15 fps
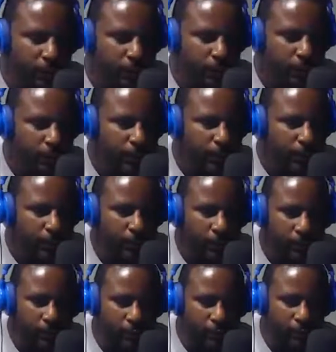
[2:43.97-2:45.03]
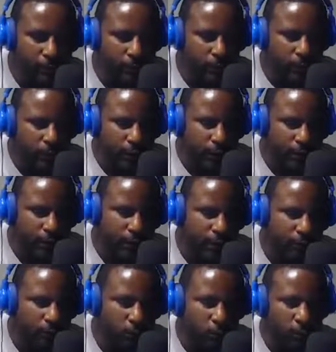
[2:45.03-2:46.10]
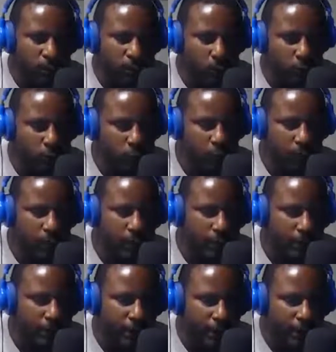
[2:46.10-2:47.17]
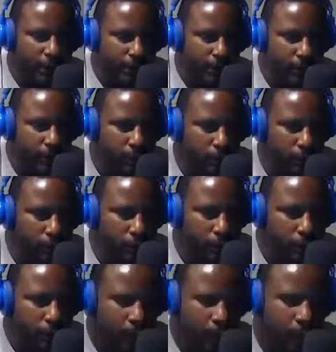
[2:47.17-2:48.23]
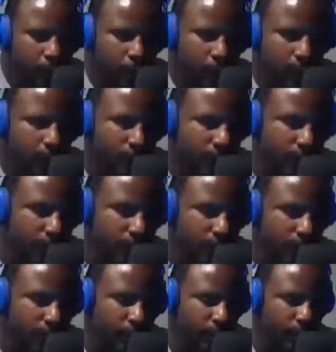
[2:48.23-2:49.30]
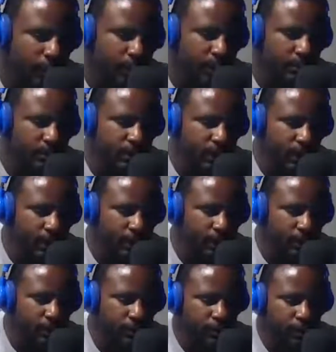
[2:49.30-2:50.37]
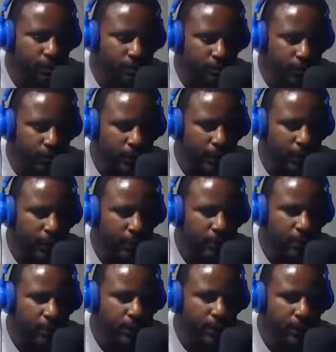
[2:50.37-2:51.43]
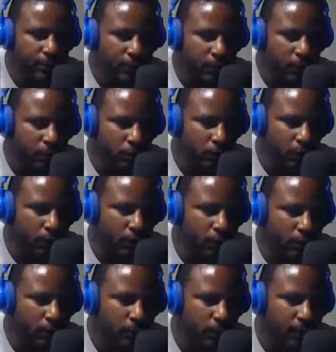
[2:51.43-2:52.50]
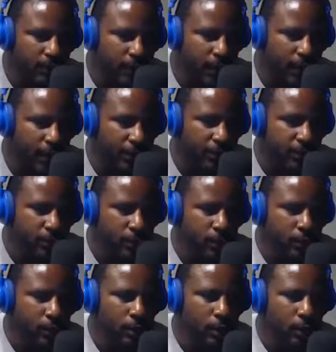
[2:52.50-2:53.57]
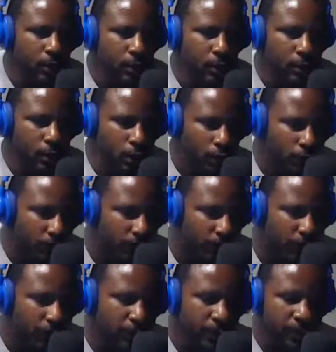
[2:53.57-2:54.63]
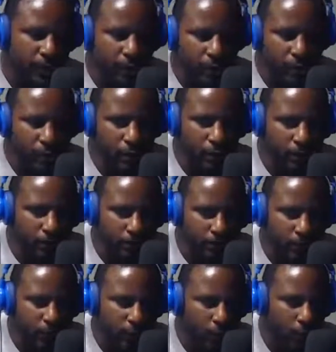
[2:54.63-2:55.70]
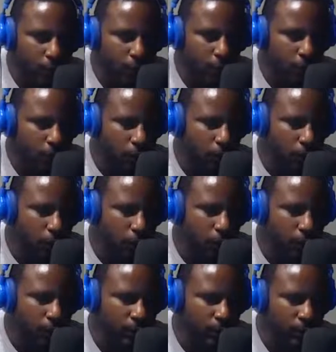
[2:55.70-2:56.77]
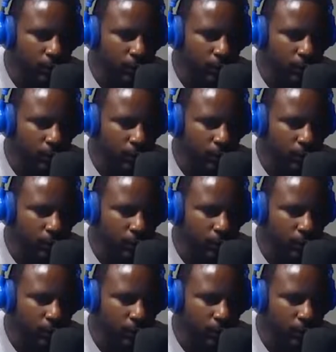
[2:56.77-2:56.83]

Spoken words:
because it's getting worse and worse by the minute. And it seems like just to me that the individuals that are doing these acts are very young. Early